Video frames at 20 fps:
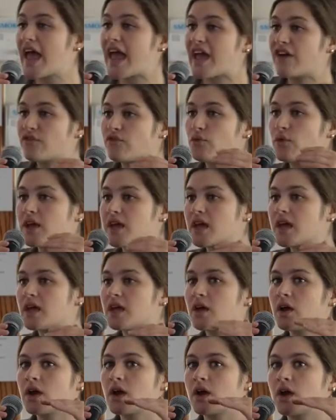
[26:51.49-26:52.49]
If
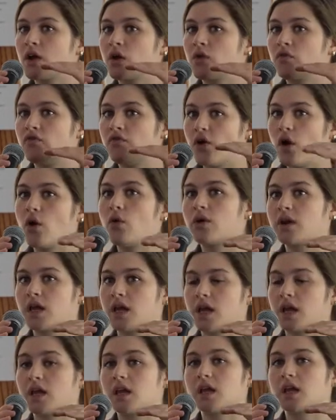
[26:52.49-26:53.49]
we
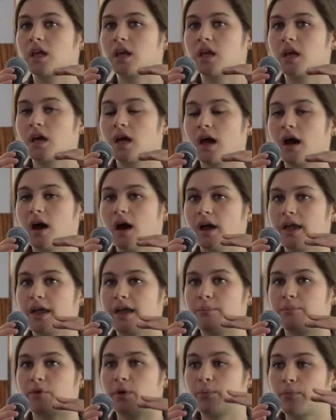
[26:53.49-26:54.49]
voted
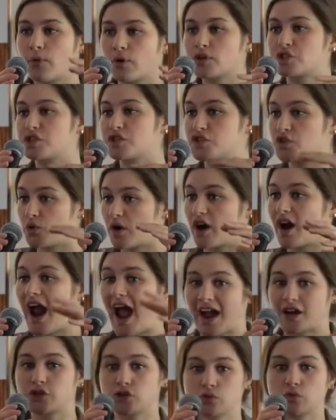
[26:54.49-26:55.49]
proportion to our
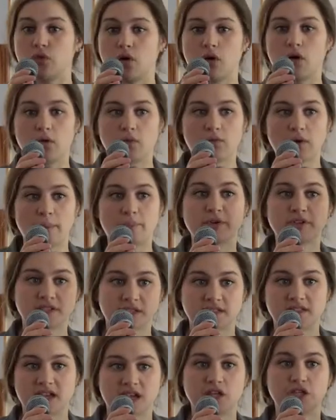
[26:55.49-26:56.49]
actual
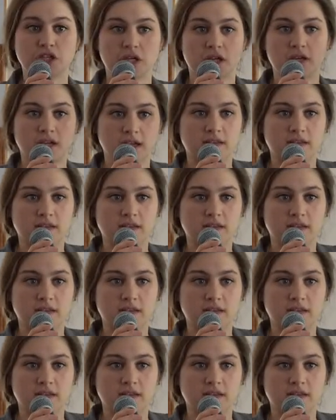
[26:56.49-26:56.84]
representation